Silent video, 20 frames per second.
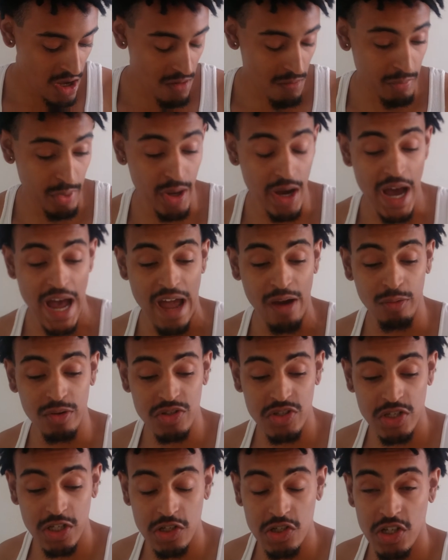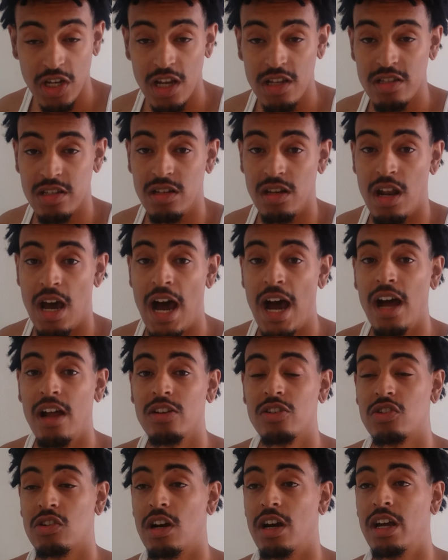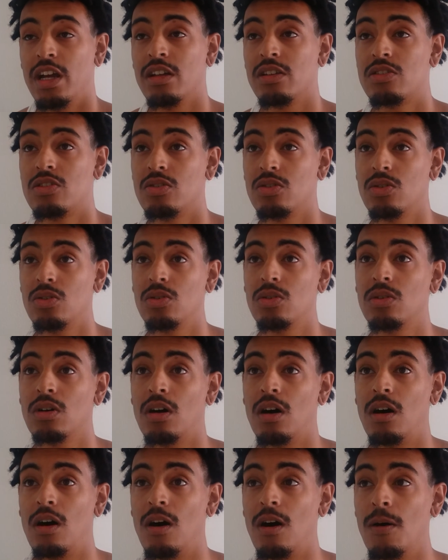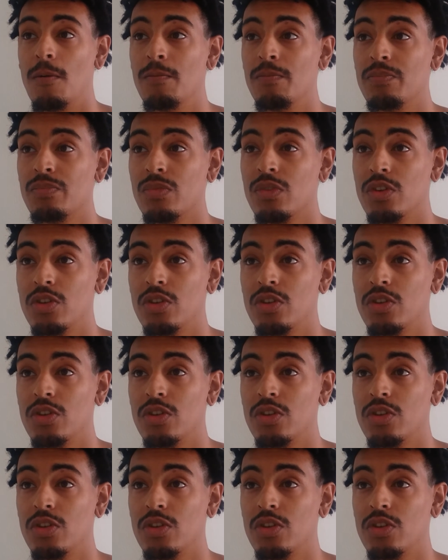But I would suggest not trying to